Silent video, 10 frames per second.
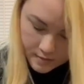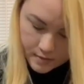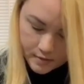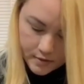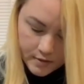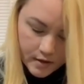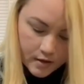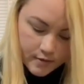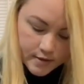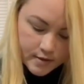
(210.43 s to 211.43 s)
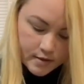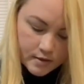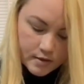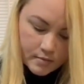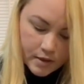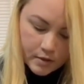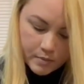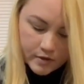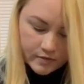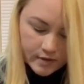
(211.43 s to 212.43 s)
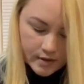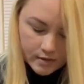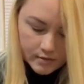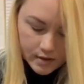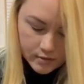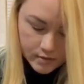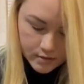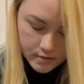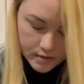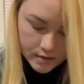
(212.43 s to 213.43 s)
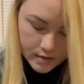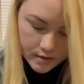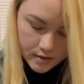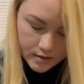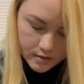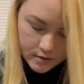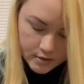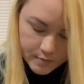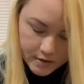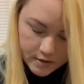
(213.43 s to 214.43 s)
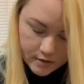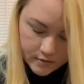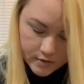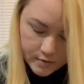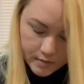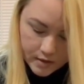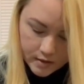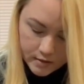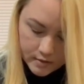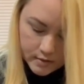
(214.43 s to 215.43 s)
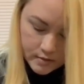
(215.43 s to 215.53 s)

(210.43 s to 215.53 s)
They're not always gonna come out perfectly round, especially if you're a beginner.